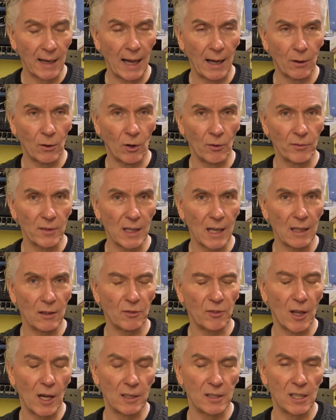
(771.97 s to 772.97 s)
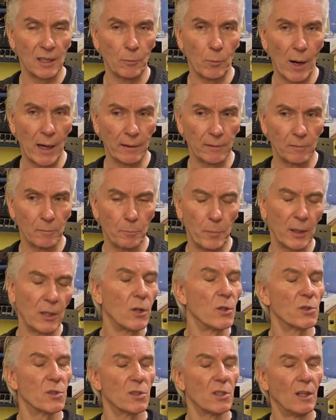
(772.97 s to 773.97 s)
Now on the E31,
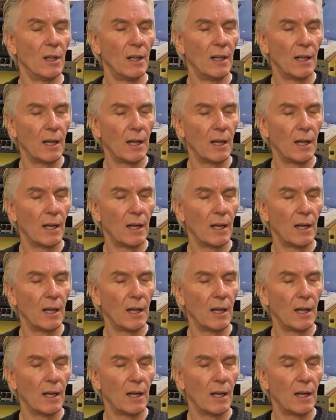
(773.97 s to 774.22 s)
because